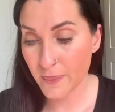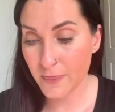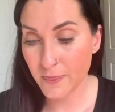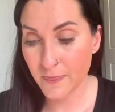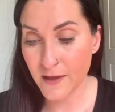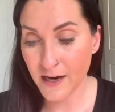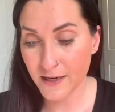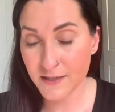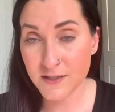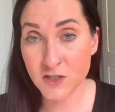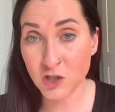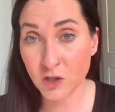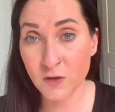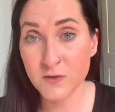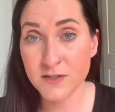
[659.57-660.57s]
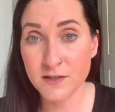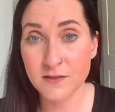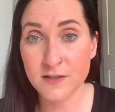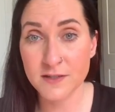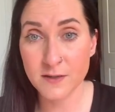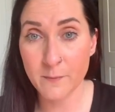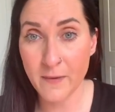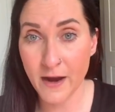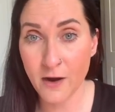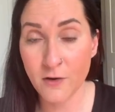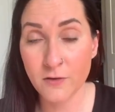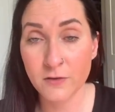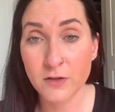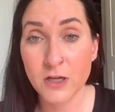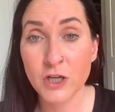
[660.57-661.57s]
that is close to this
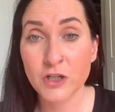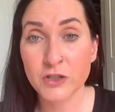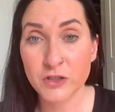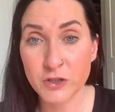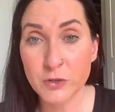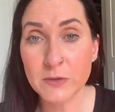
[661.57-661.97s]
amount, you